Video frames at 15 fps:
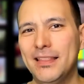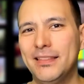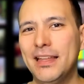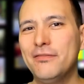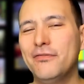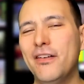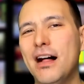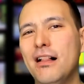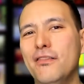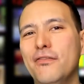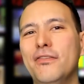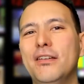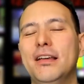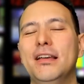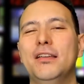that
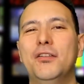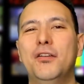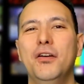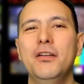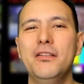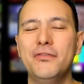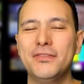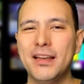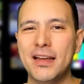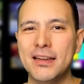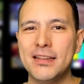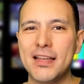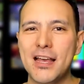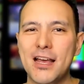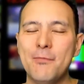Valve could have
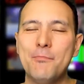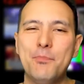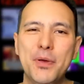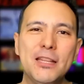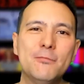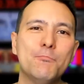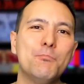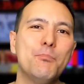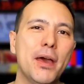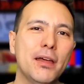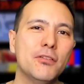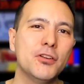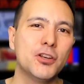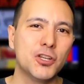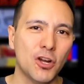done a bit
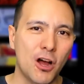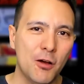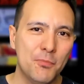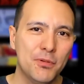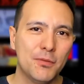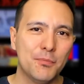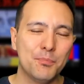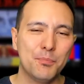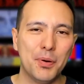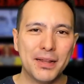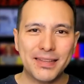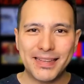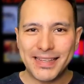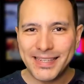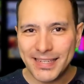better job.
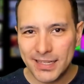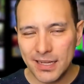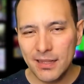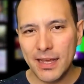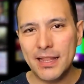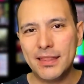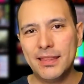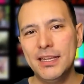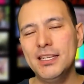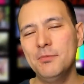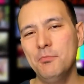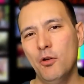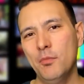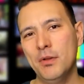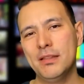But still at this
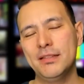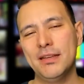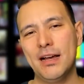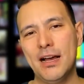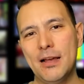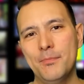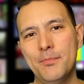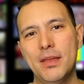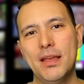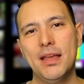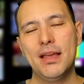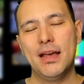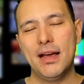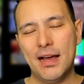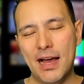moment in time,
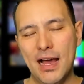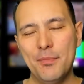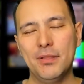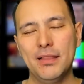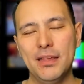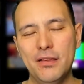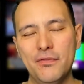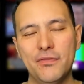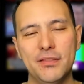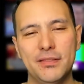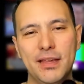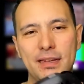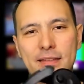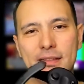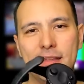I believe
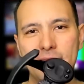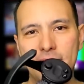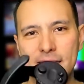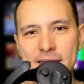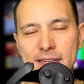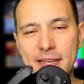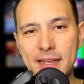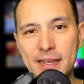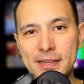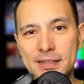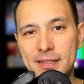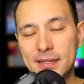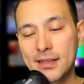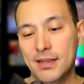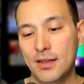that this
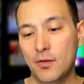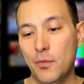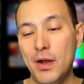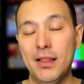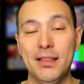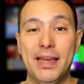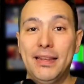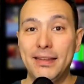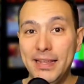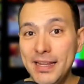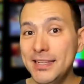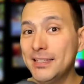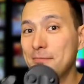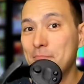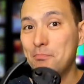is, well, at
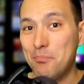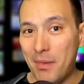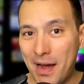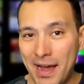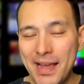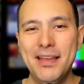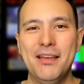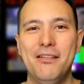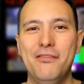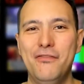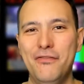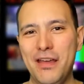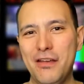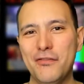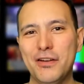least my
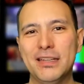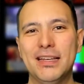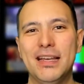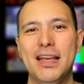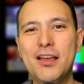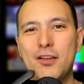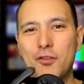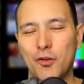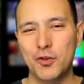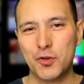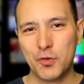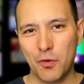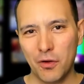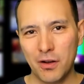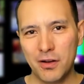favorite
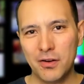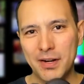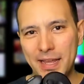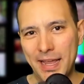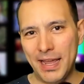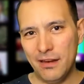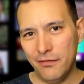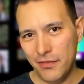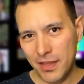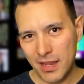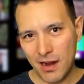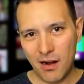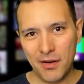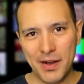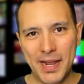controller in
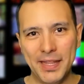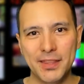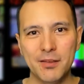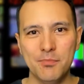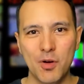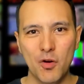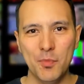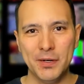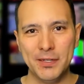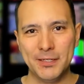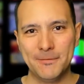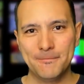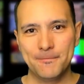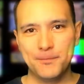VR at the moment.